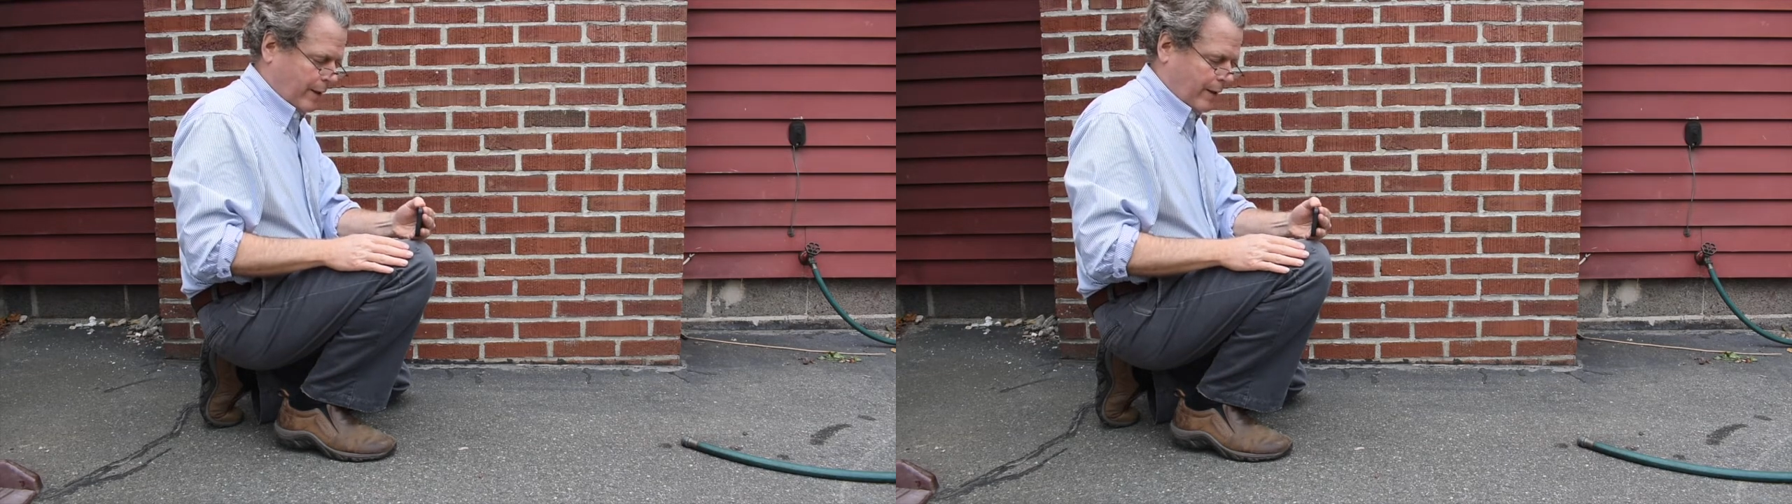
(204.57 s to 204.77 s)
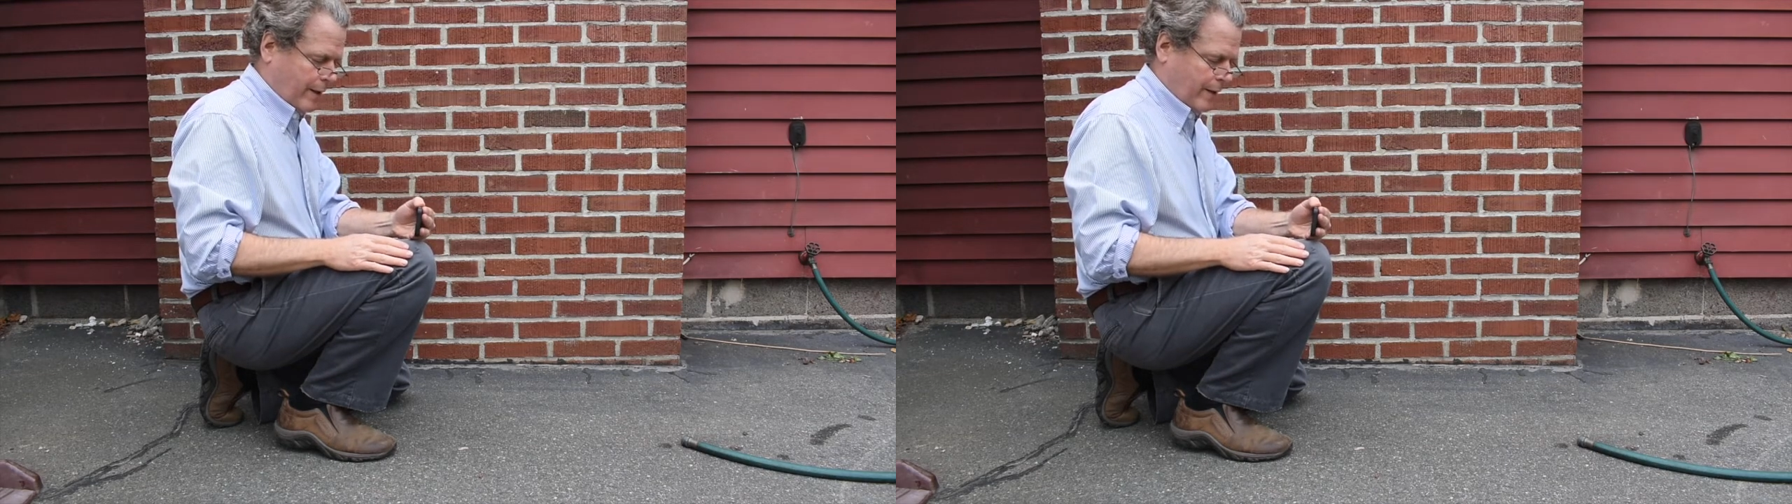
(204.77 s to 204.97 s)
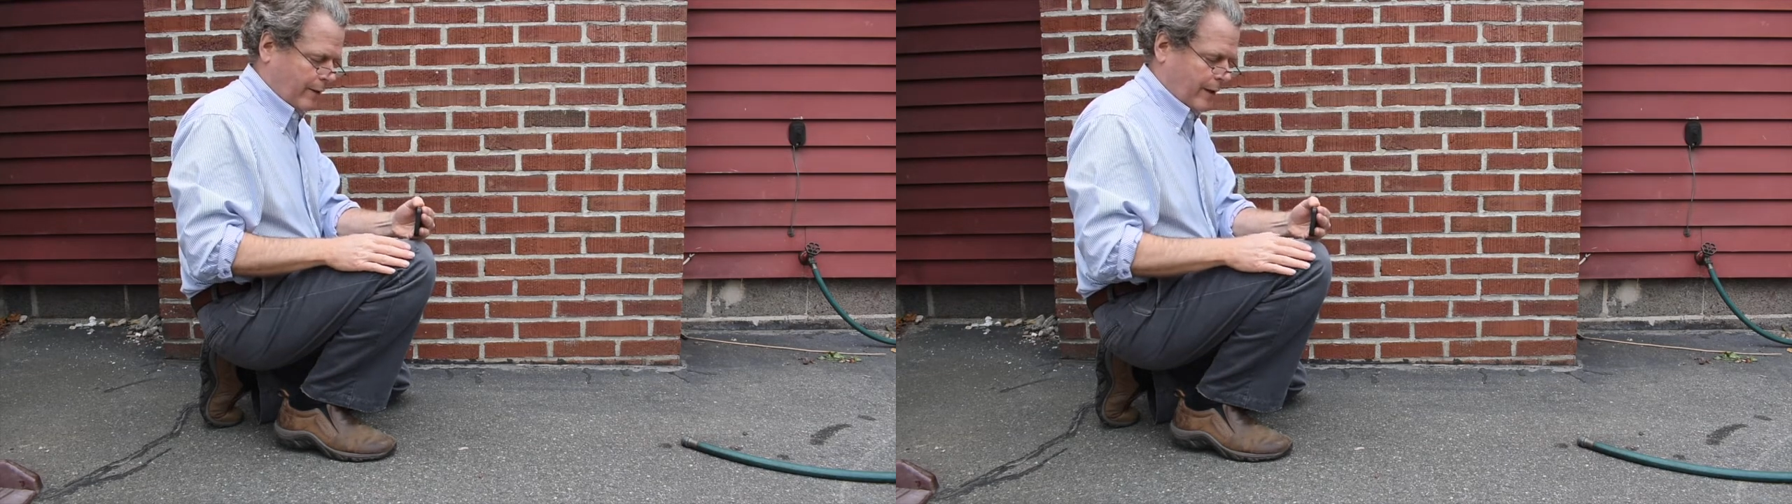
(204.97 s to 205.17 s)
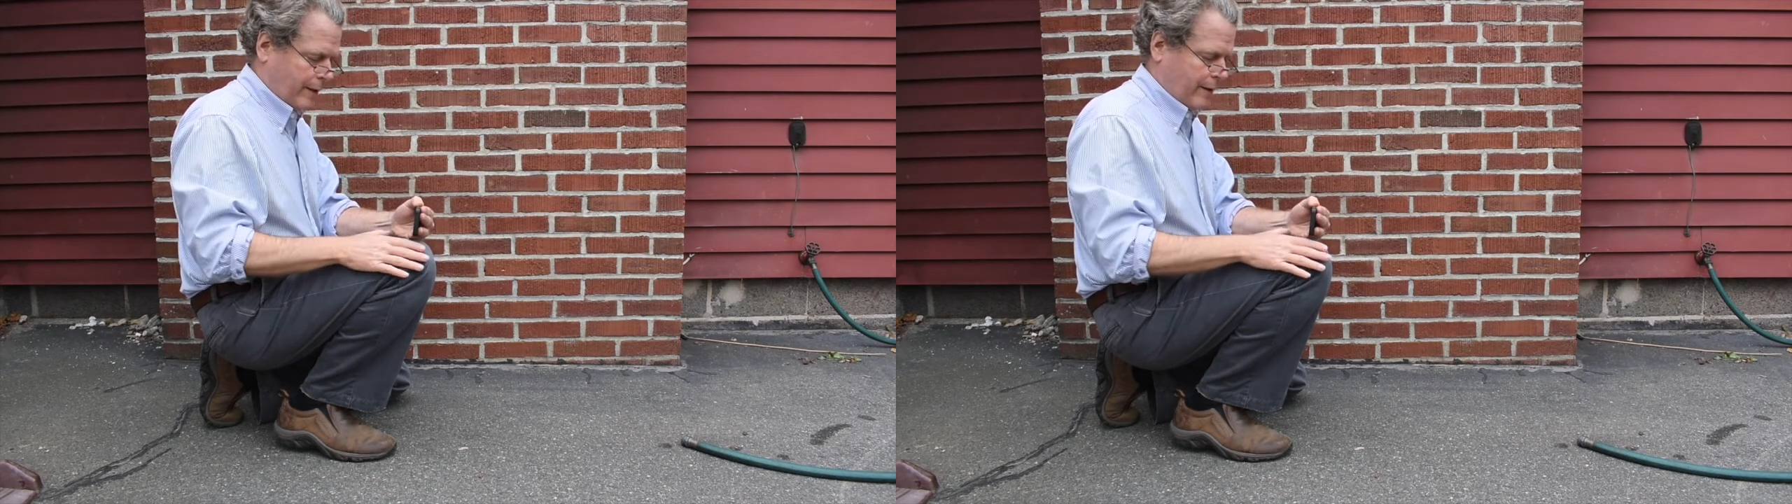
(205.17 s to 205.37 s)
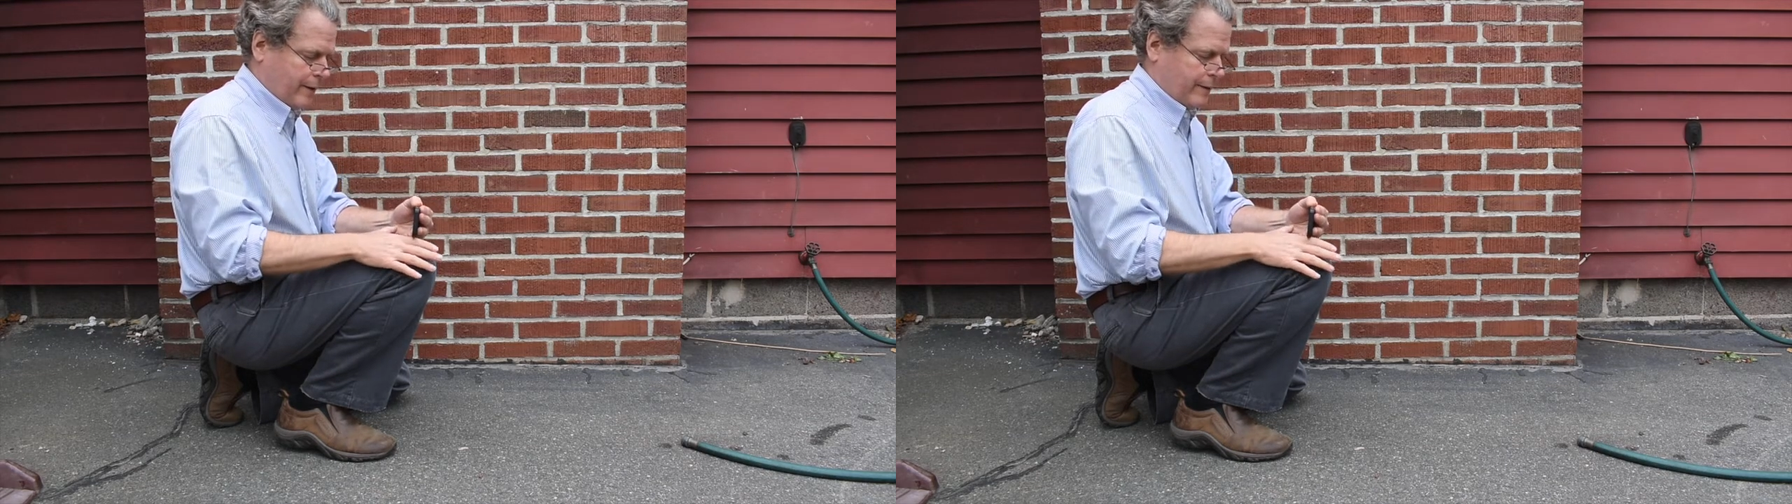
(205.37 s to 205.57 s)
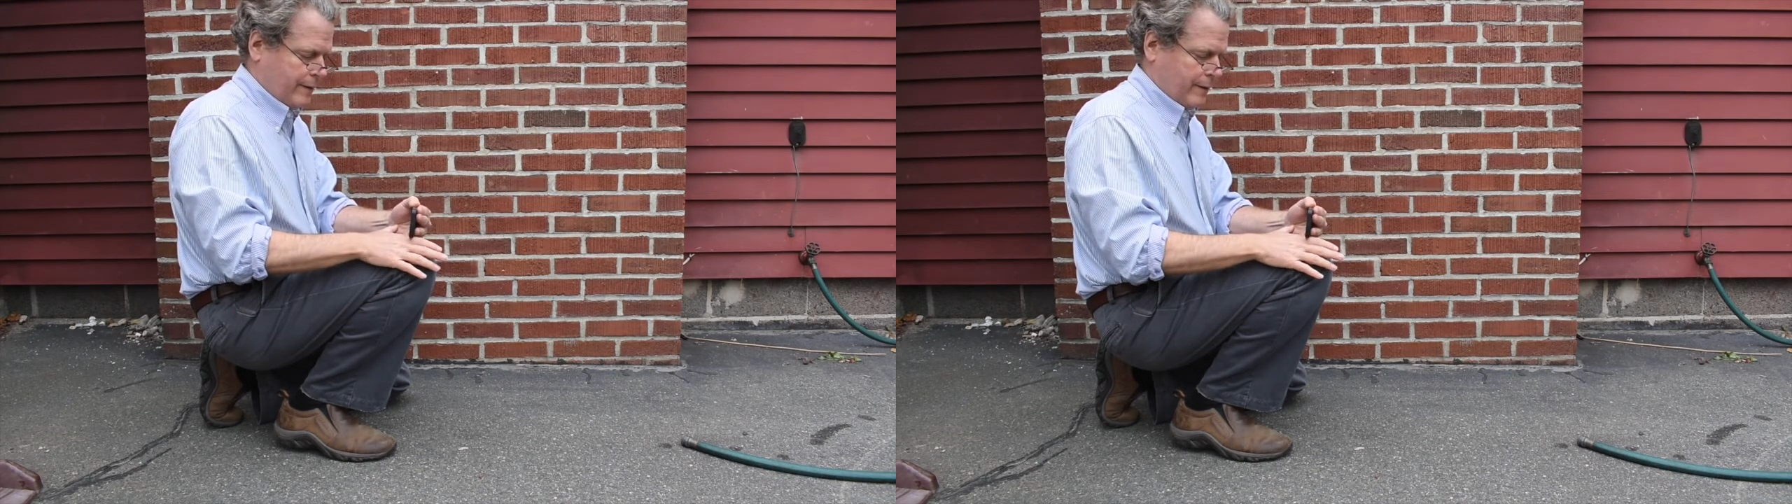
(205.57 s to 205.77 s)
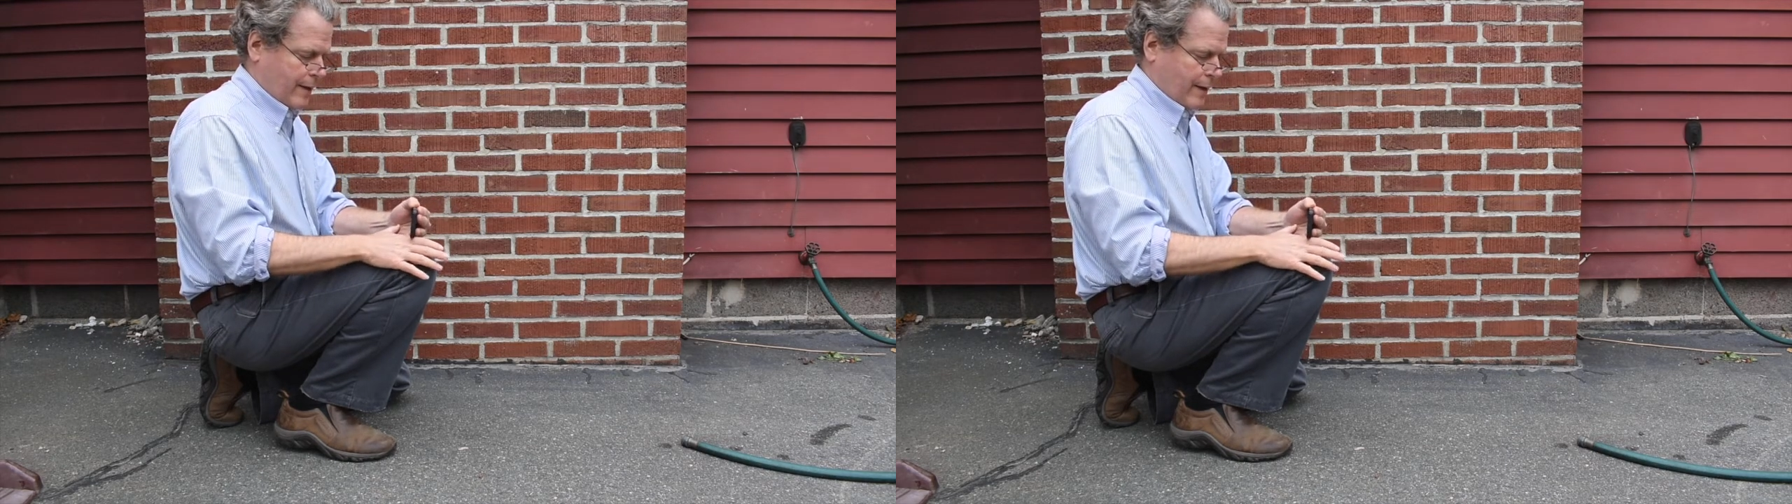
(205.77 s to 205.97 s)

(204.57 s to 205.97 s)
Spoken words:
it here like this,